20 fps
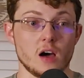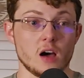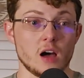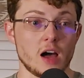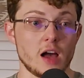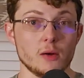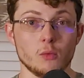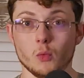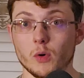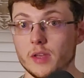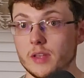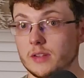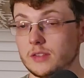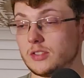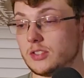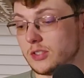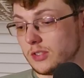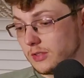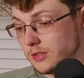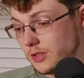I
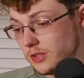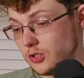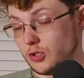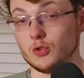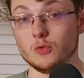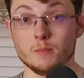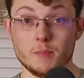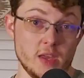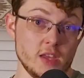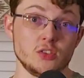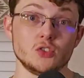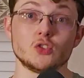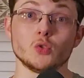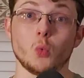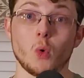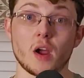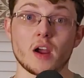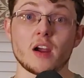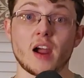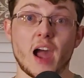went to Men's
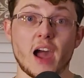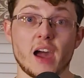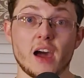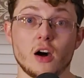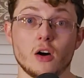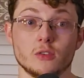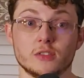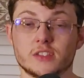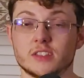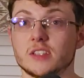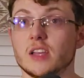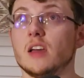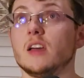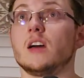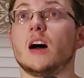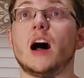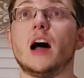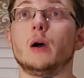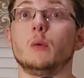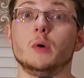Warehouse.
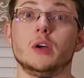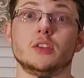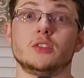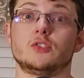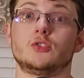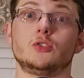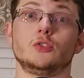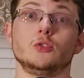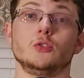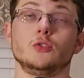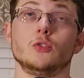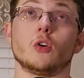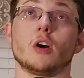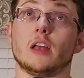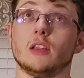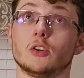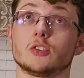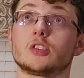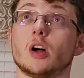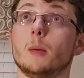I
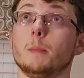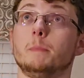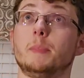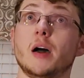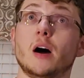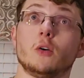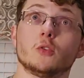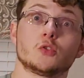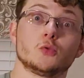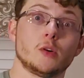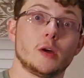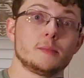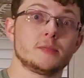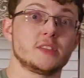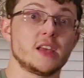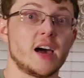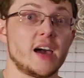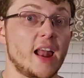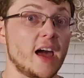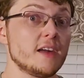looked on Belk's
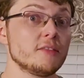website.